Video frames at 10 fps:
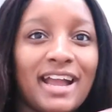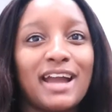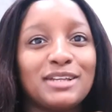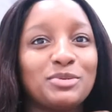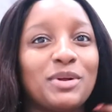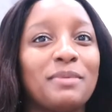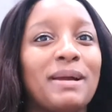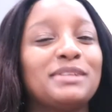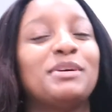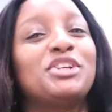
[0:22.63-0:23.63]
guys, welcome
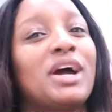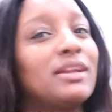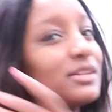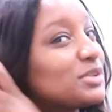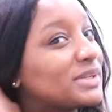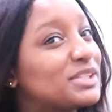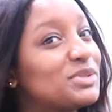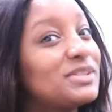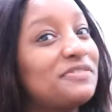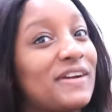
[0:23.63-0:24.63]
back to my channel. So
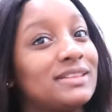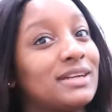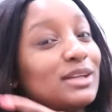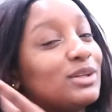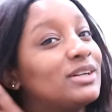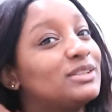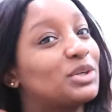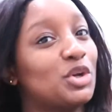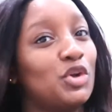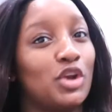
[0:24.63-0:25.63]
excuse the fact that I look a
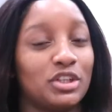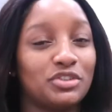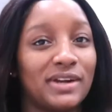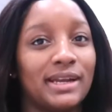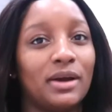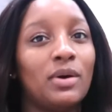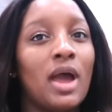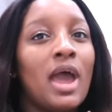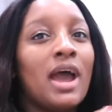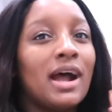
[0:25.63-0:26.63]
little nuts right now.
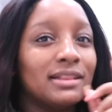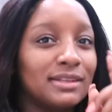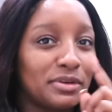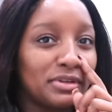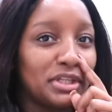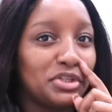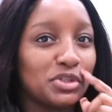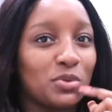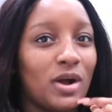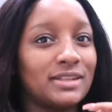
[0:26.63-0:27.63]
I literally
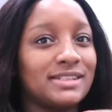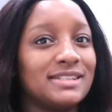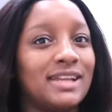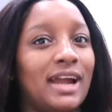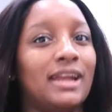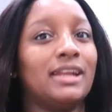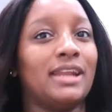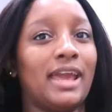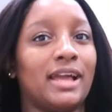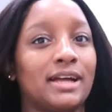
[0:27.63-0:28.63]
just walked inside and
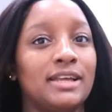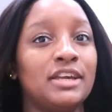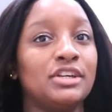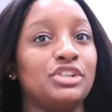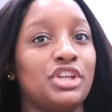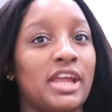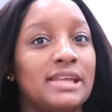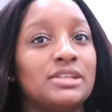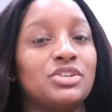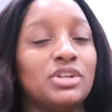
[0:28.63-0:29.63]
like
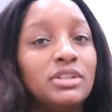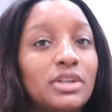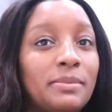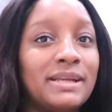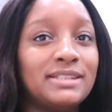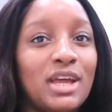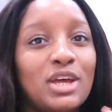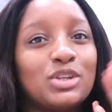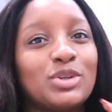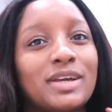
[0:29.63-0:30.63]
changed a little bit
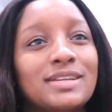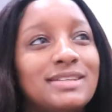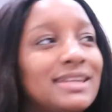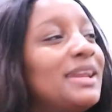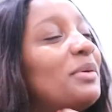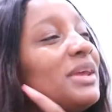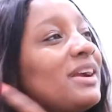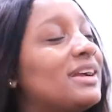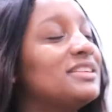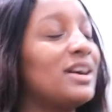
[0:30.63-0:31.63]
so I can sit down
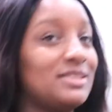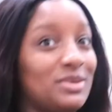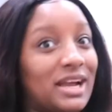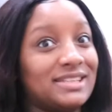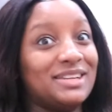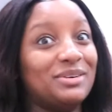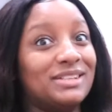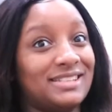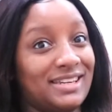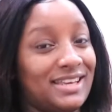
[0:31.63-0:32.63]
here and talk to you guys. Now
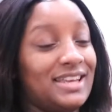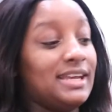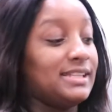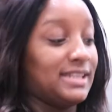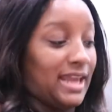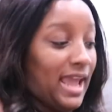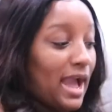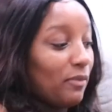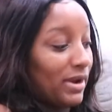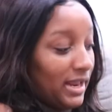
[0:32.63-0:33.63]
listen, today
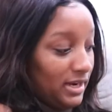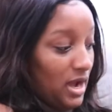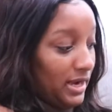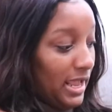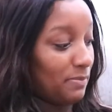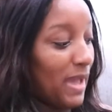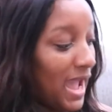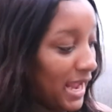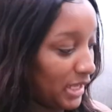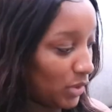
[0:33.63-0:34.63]
I went and got a
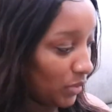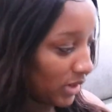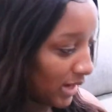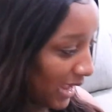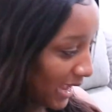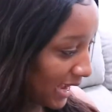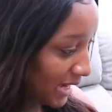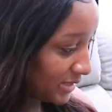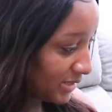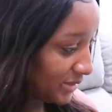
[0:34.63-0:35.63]
pedicure,
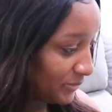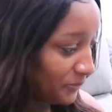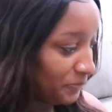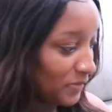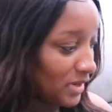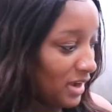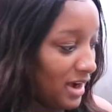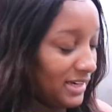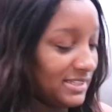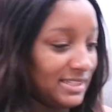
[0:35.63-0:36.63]
and
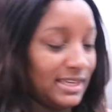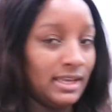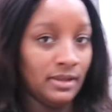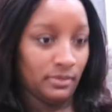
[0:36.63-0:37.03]
honestly